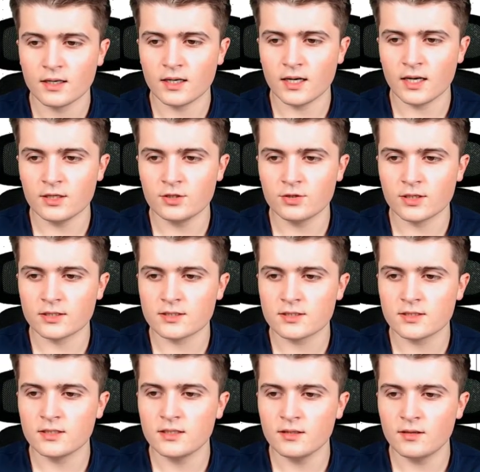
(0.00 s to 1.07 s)
And you can
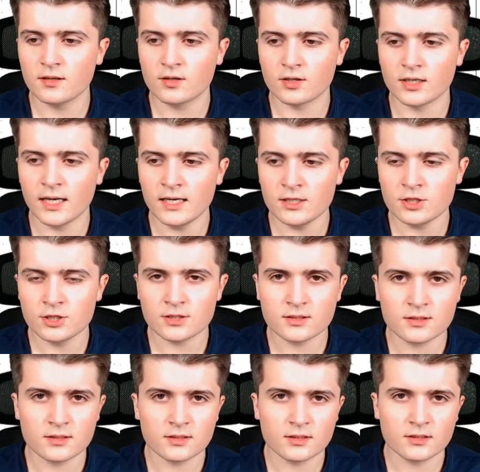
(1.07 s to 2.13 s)
see the
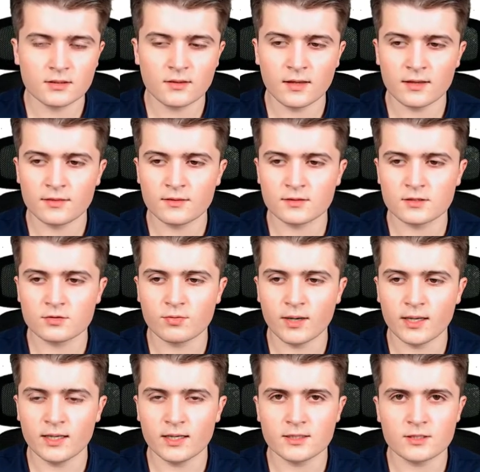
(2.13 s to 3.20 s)
connections that this
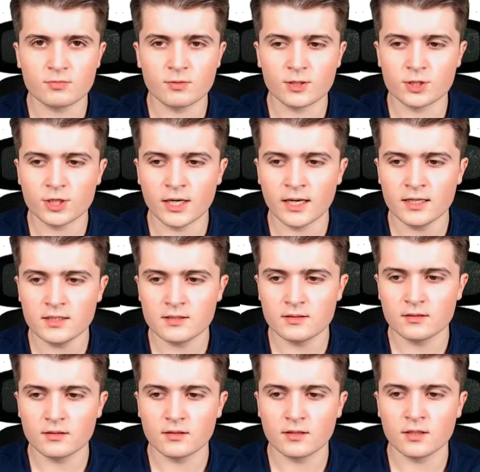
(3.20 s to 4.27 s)
twilight switch
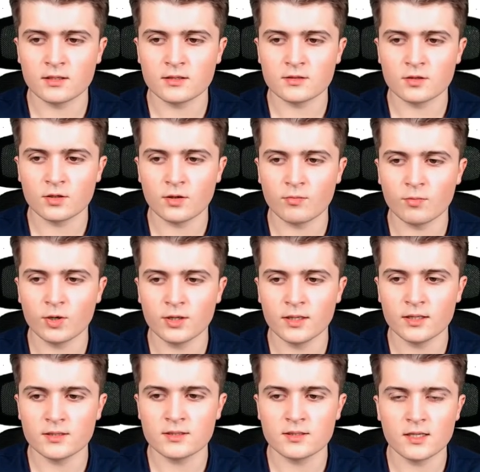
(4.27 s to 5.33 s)
has is on the one
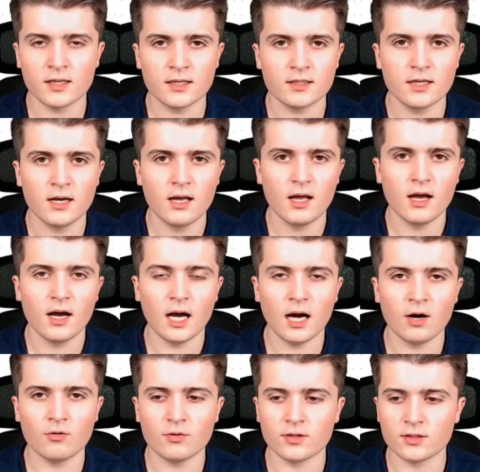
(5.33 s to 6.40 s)
hand side
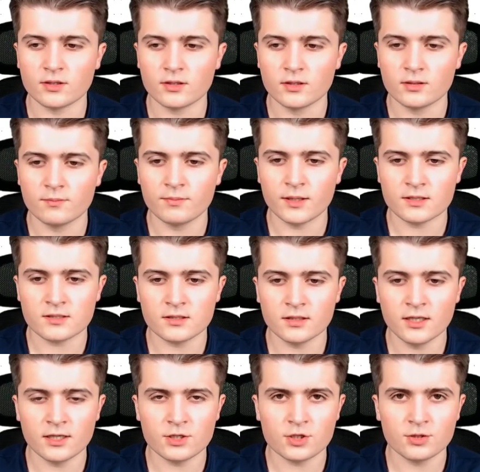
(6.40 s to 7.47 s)
our bus
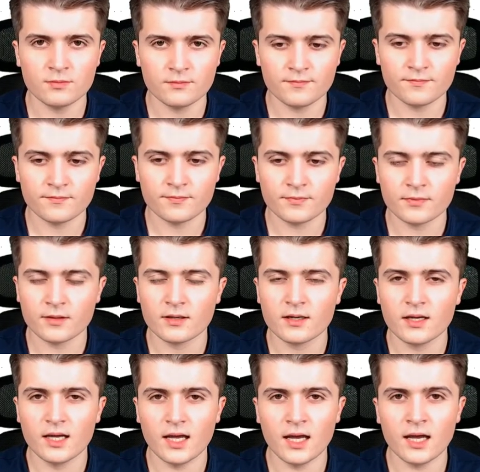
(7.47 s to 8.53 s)
connection,
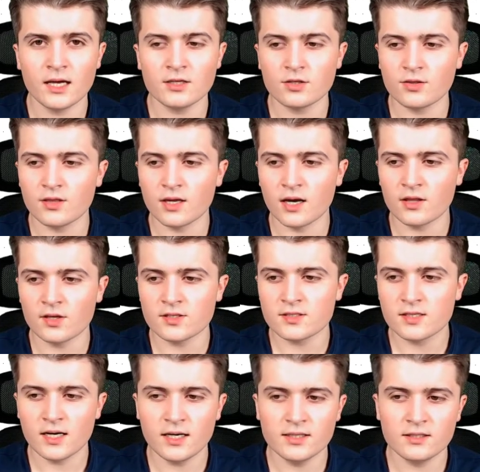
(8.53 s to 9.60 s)
and on the other
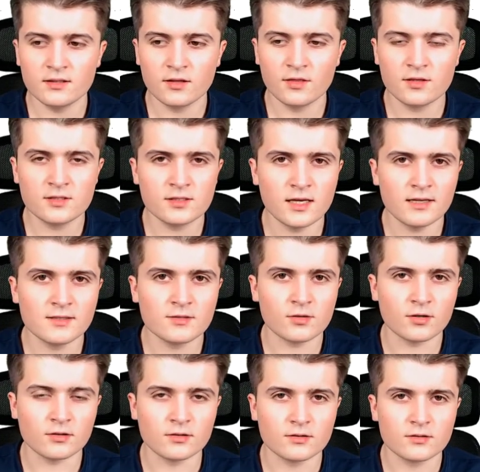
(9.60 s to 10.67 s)
side the
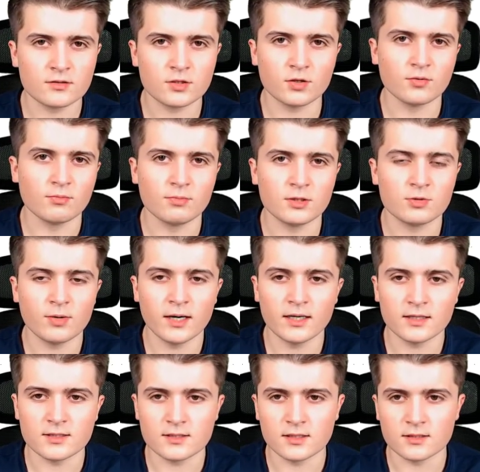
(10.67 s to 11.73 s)
sensor, so the
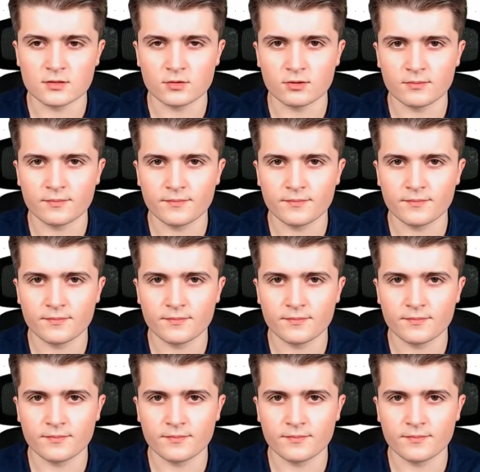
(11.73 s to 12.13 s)
twilight sensor.